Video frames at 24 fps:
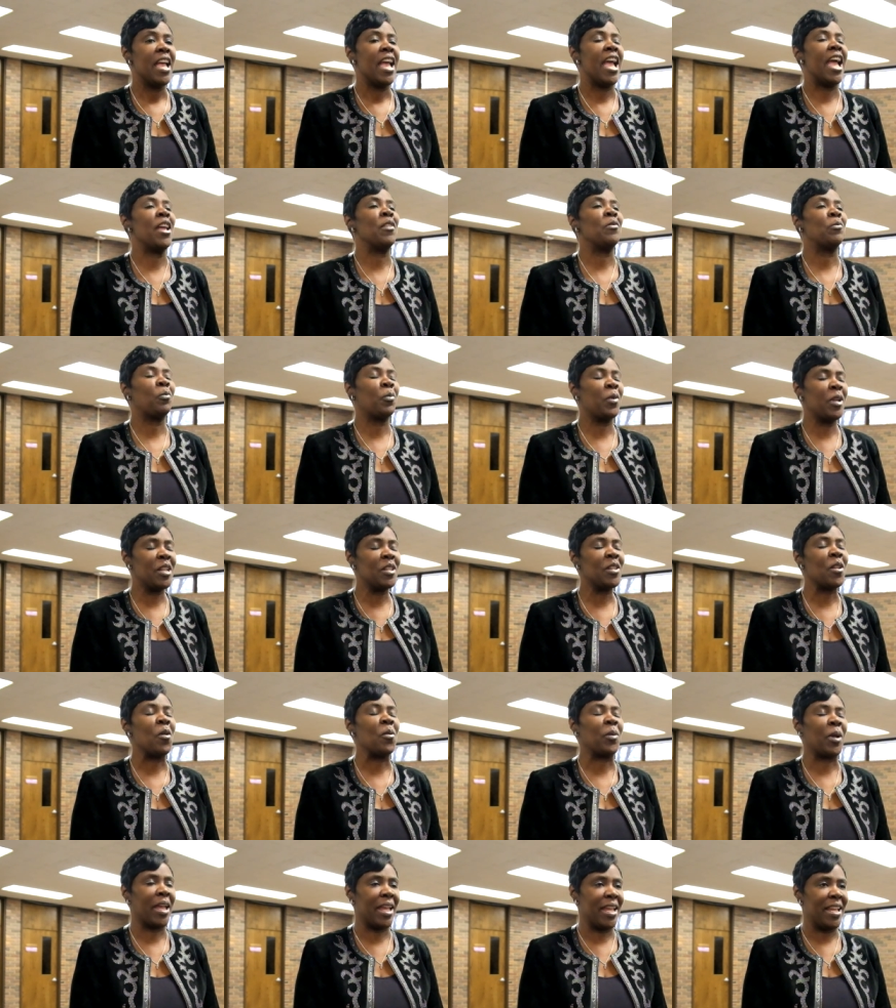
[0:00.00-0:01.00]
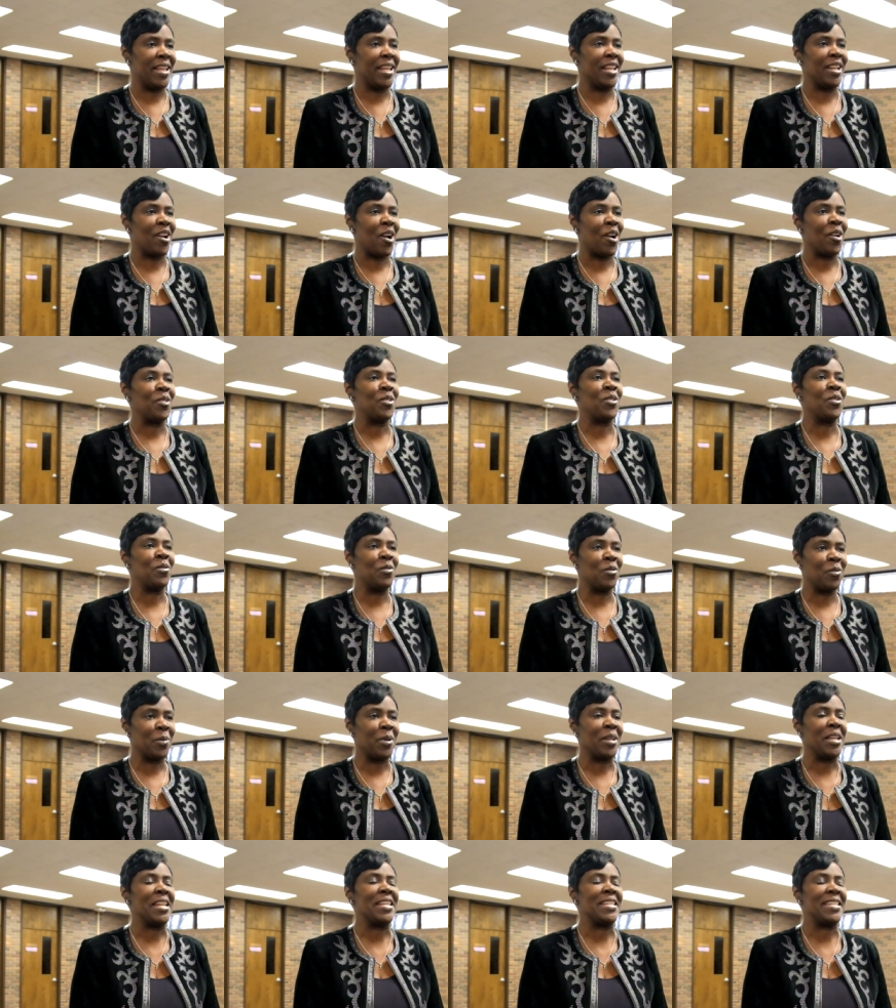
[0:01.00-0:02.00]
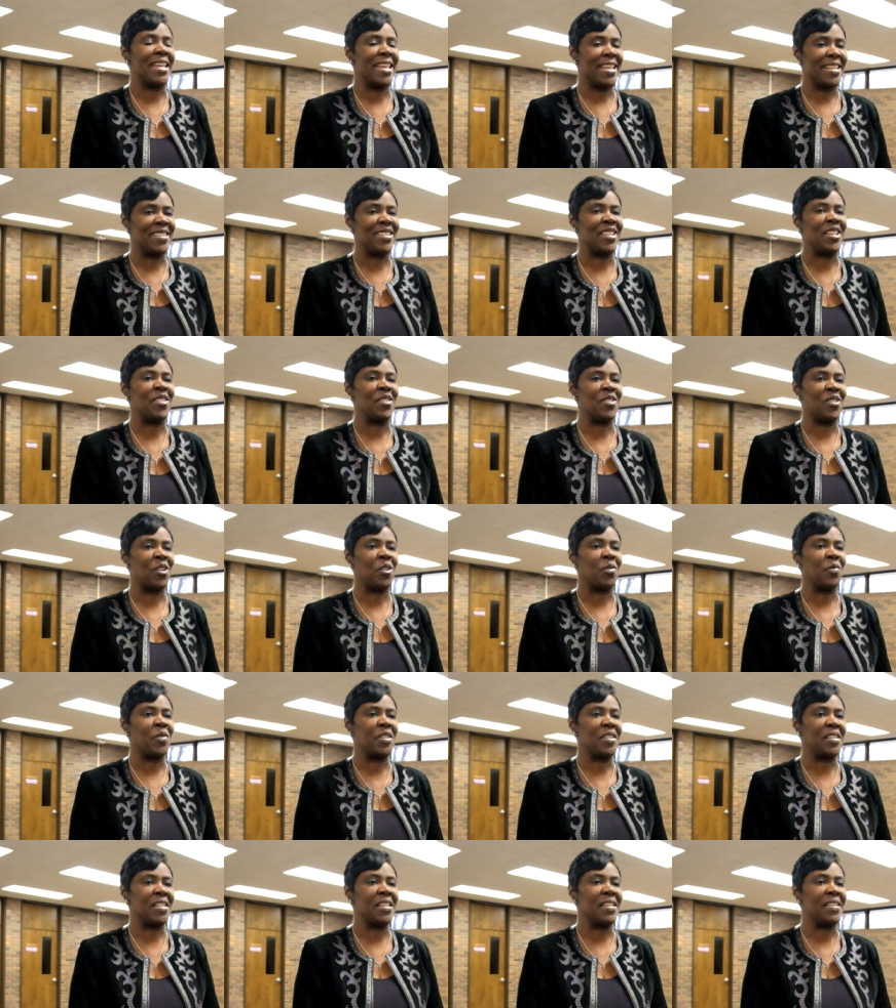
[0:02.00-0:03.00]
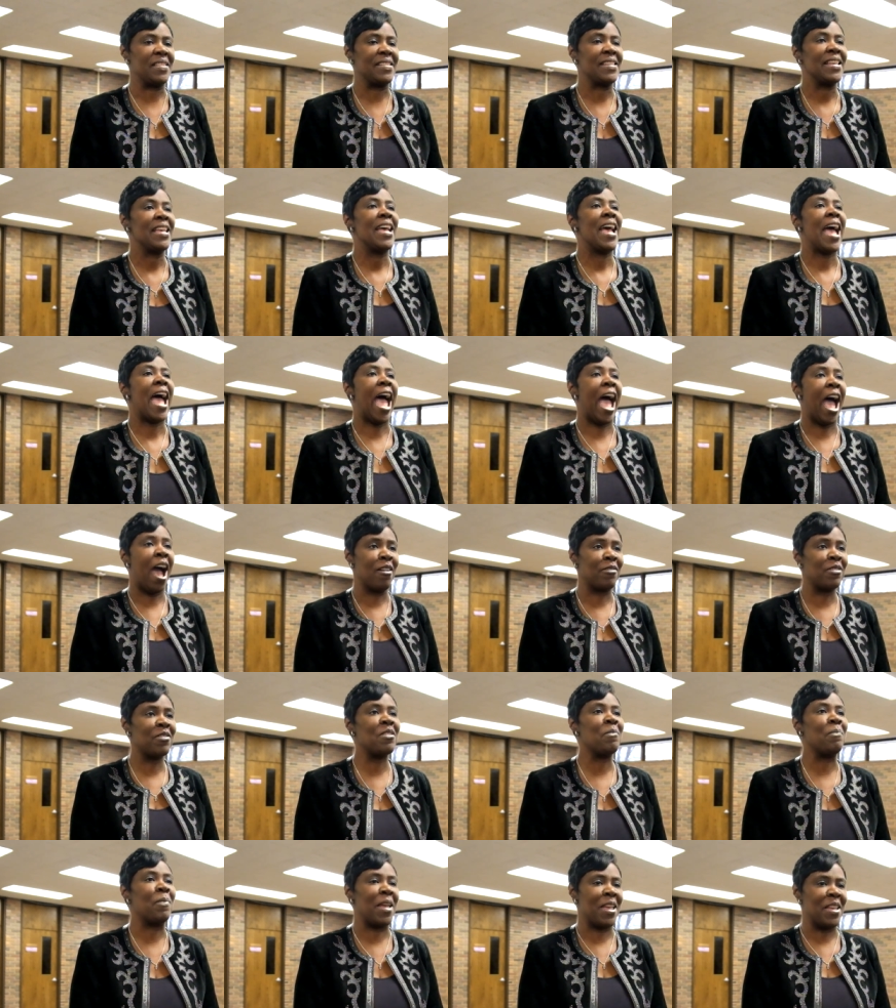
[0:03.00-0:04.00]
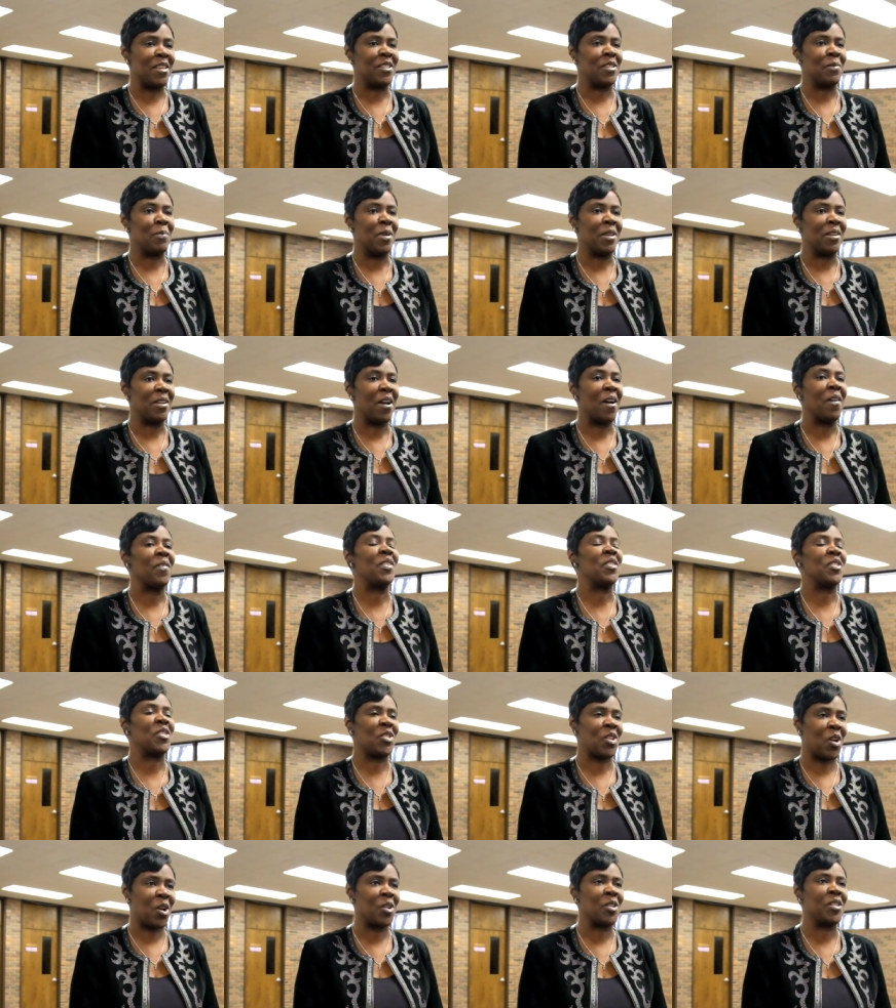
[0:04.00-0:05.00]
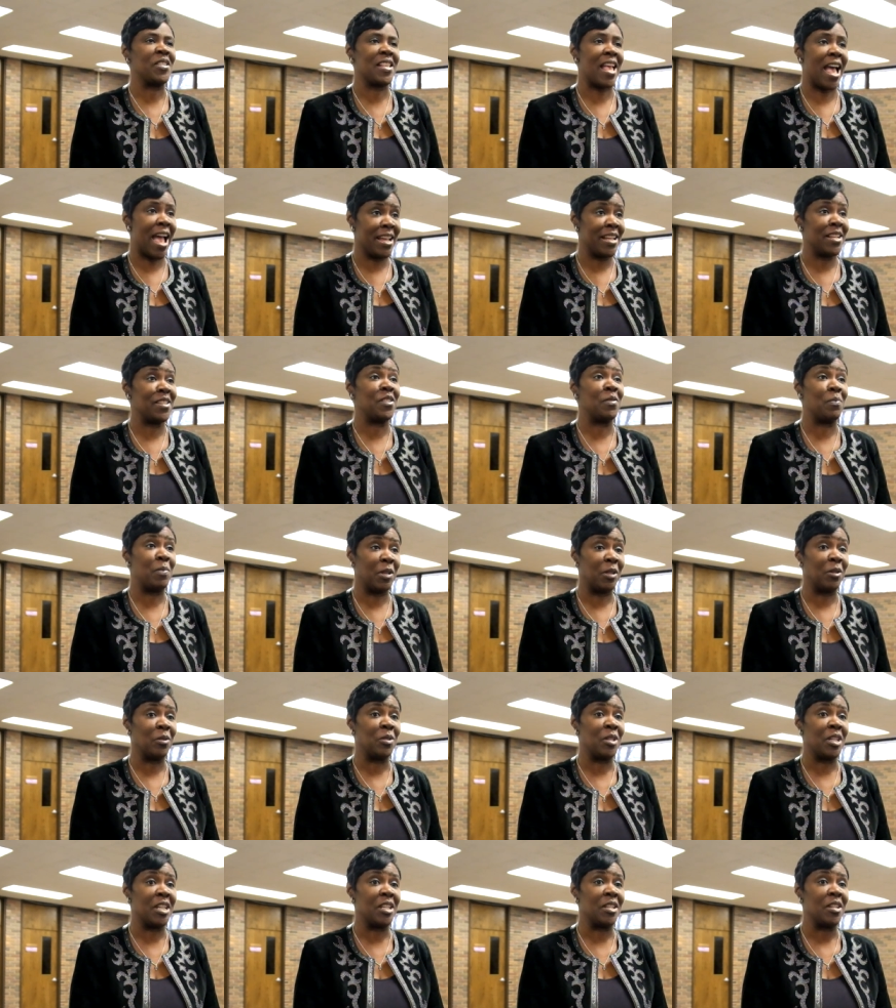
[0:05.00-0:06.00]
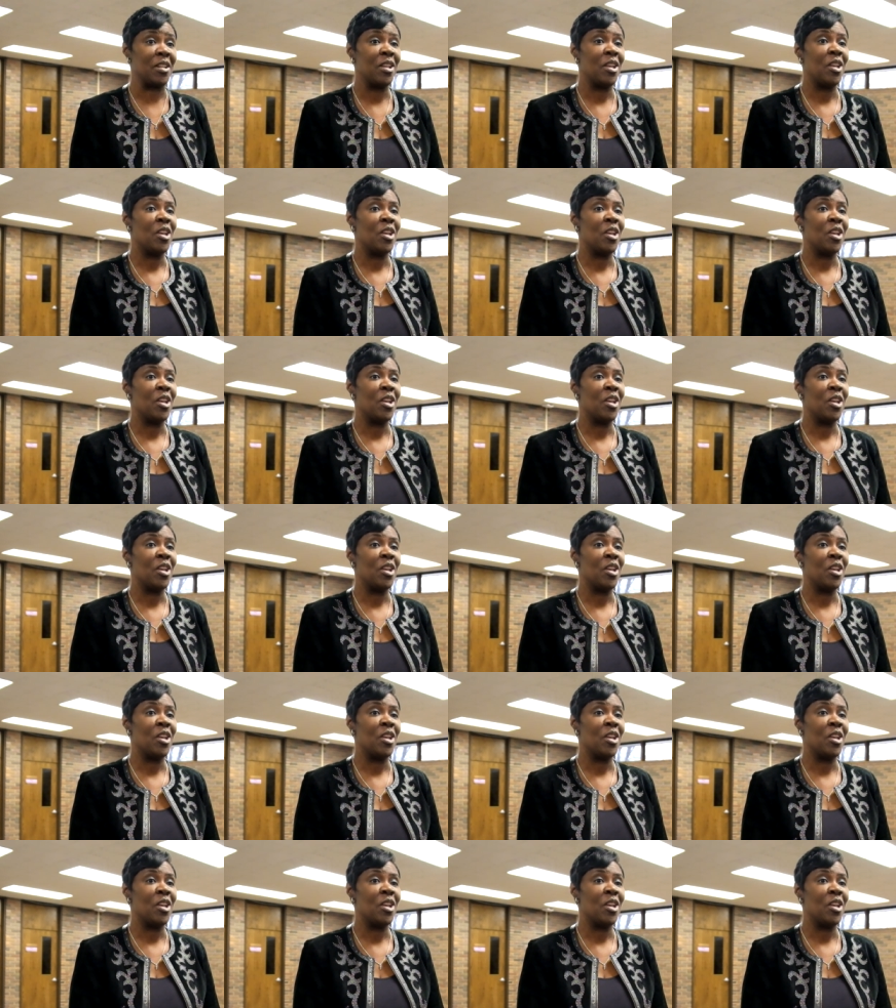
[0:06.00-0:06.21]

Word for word: and relocating our tutoring and testing services out of the basement of the Star Science Building